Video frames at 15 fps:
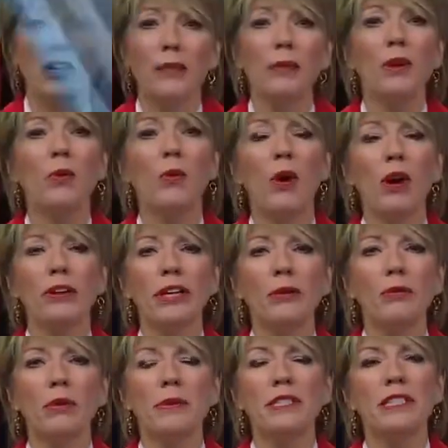A Milwaukee
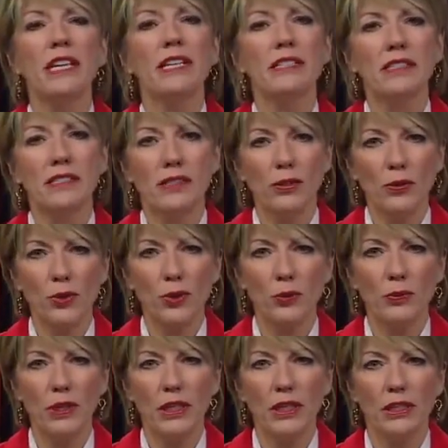woman takes to social
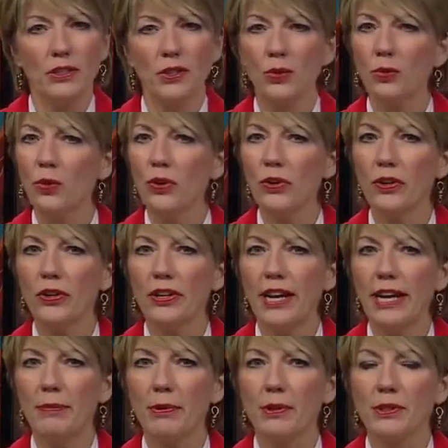media to warn her
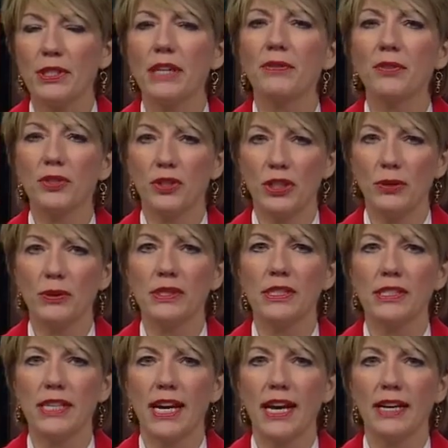neighbors after she was
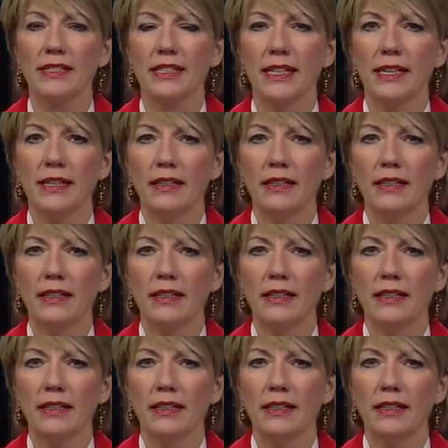attacked.